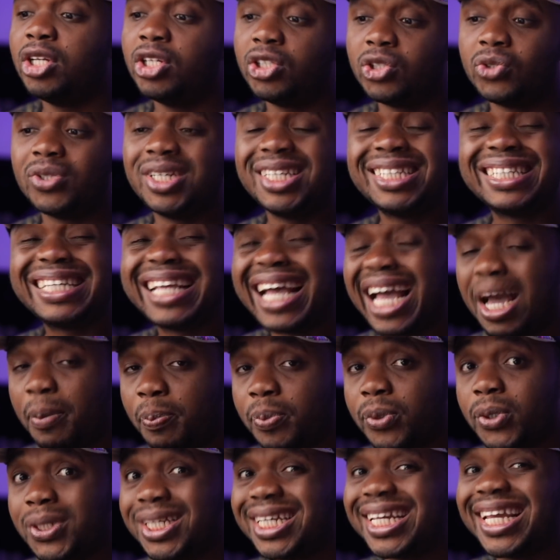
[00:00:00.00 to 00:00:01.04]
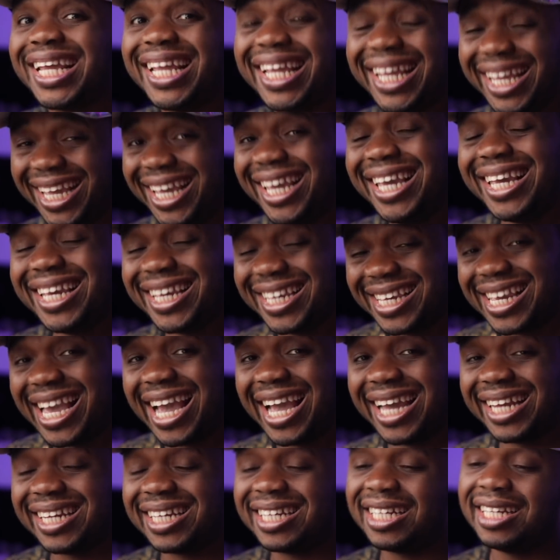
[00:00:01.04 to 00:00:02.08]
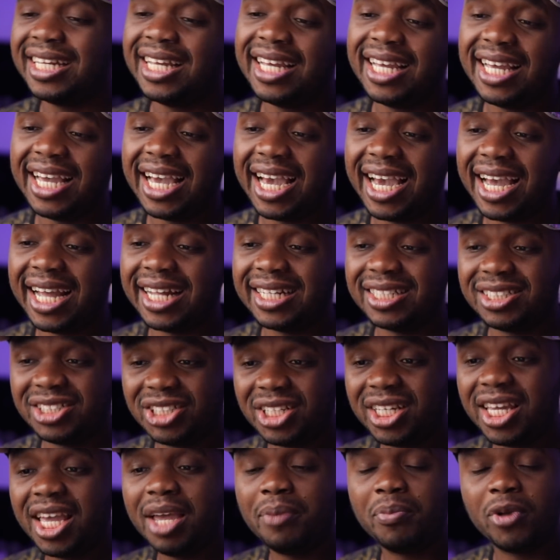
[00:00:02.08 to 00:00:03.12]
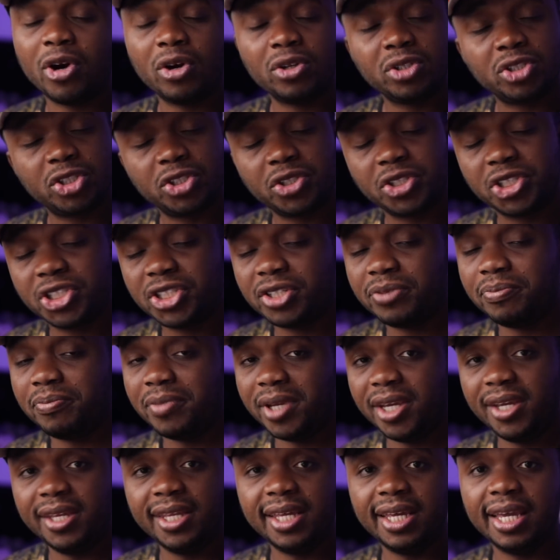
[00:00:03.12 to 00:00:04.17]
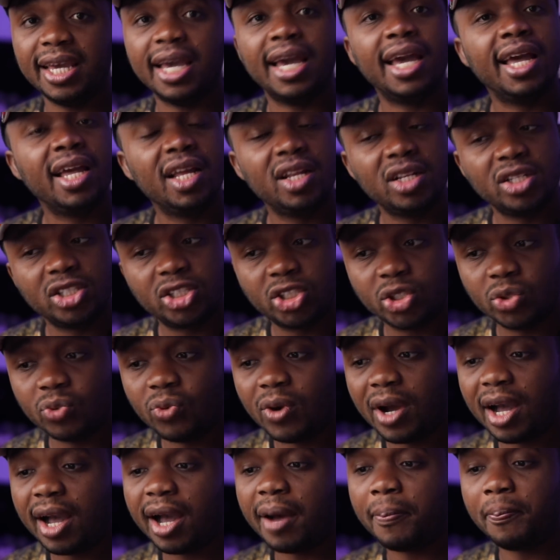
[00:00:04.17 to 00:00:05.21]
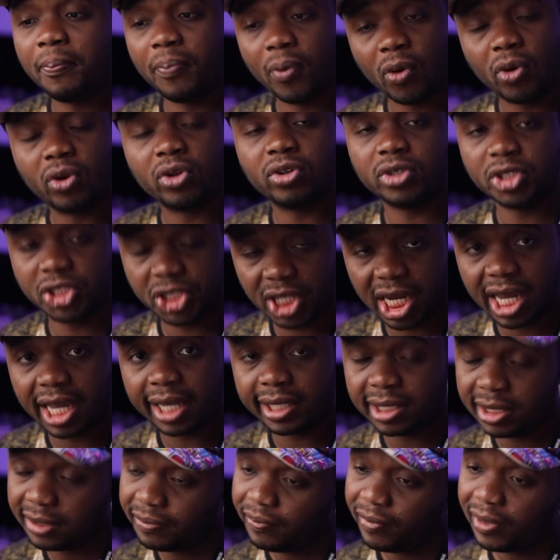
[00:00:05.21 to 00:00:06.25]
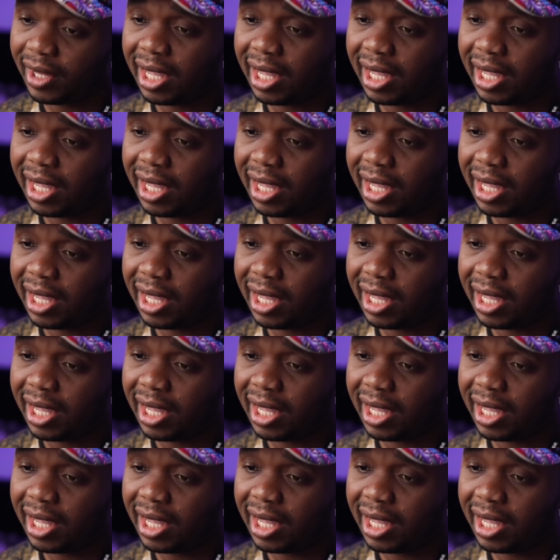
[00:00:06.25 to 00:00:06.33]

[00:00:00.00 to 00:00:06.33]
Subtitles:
So this happened in Ghana, and she came on social media to apologize.